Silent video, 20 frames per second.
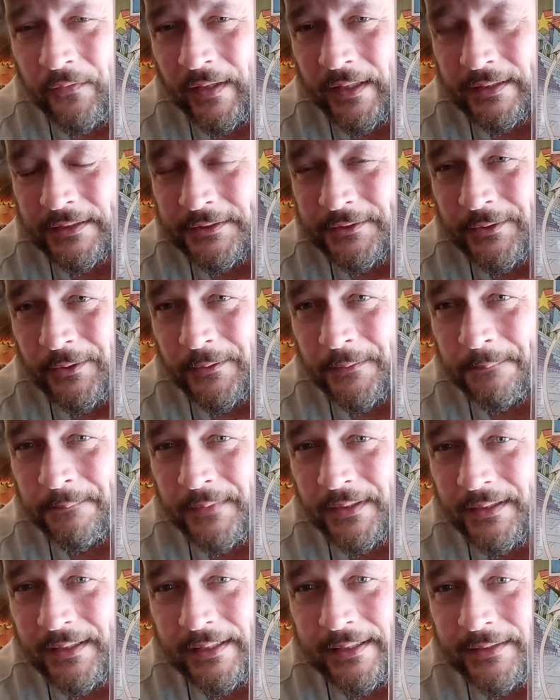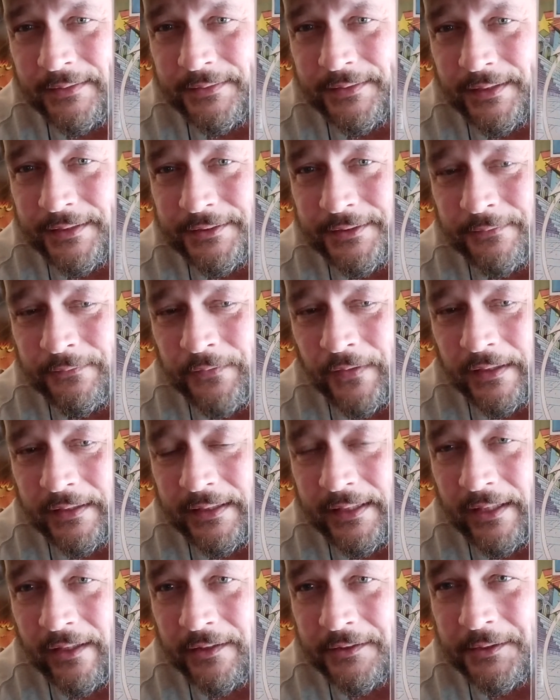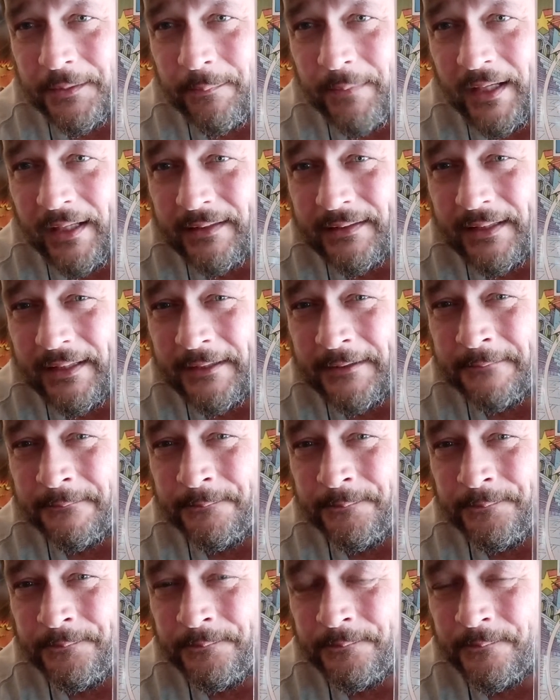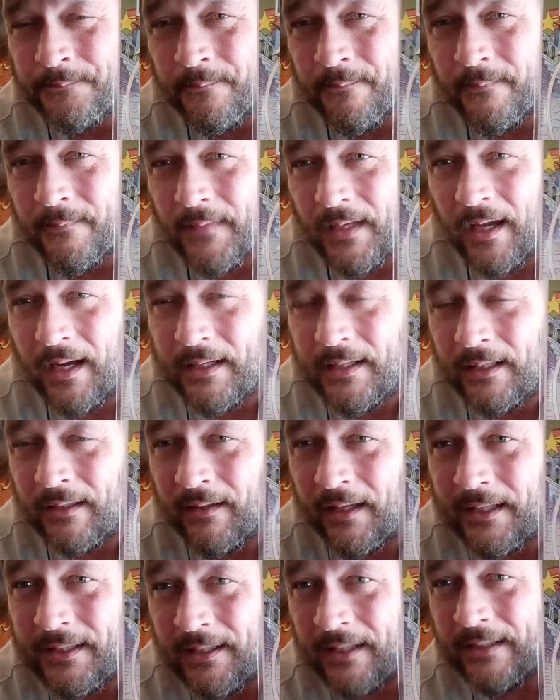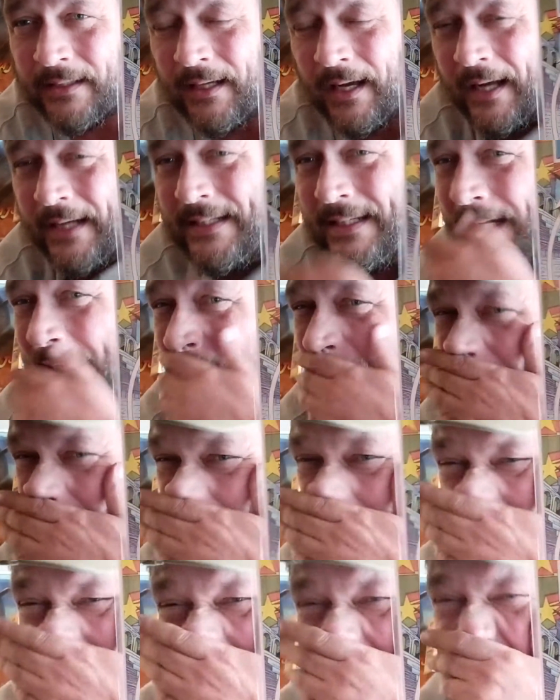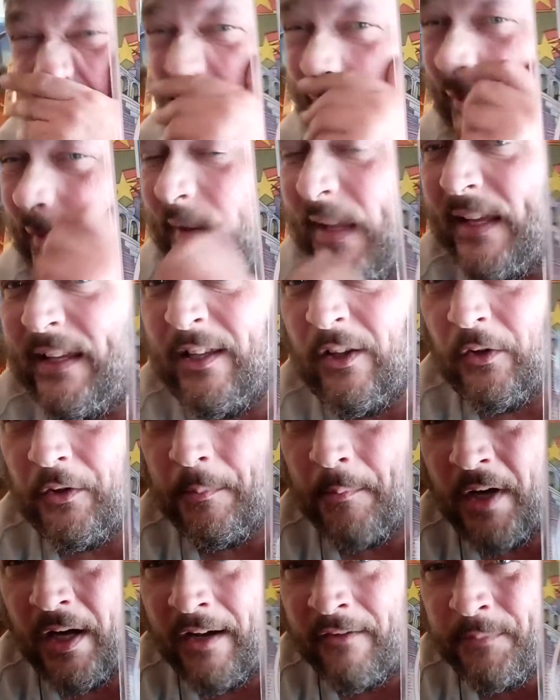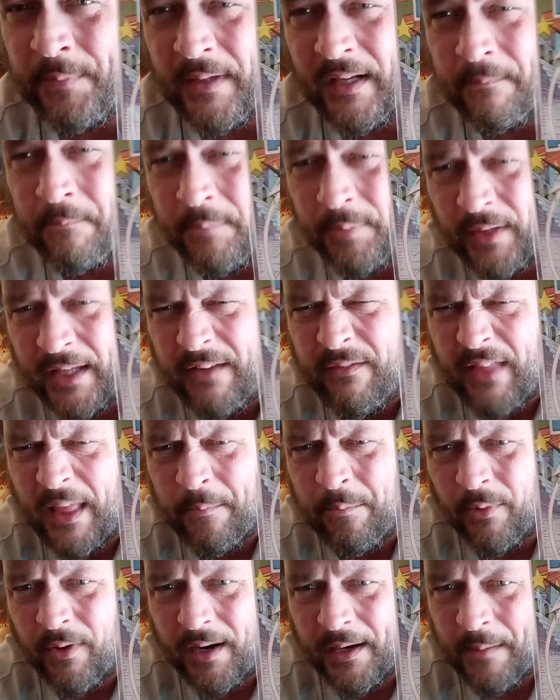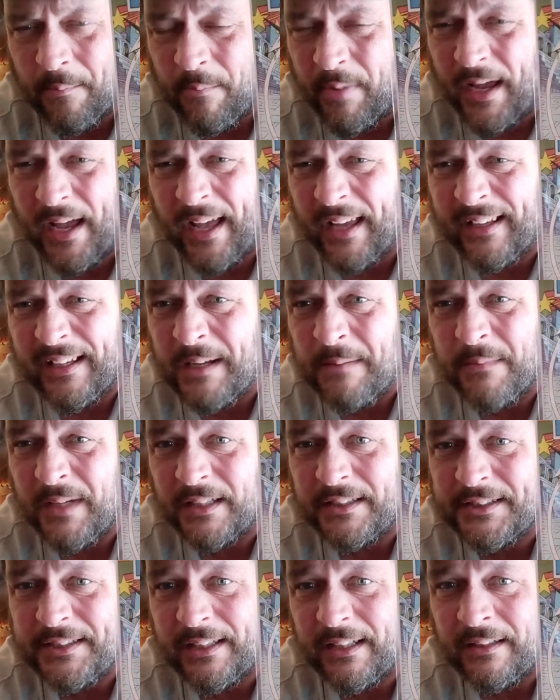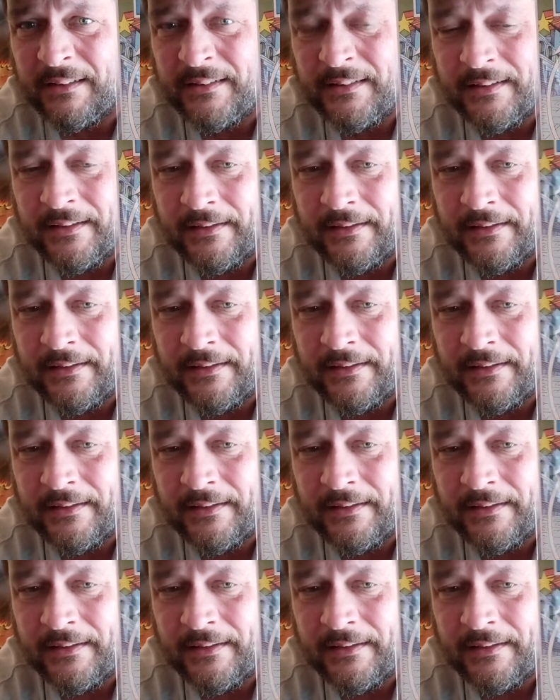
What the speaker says: Firestorm. I think he's such a fun character back then. I didn't like an Identity Crisis when they killed him off, but I believe they brought him back. I'm not sure.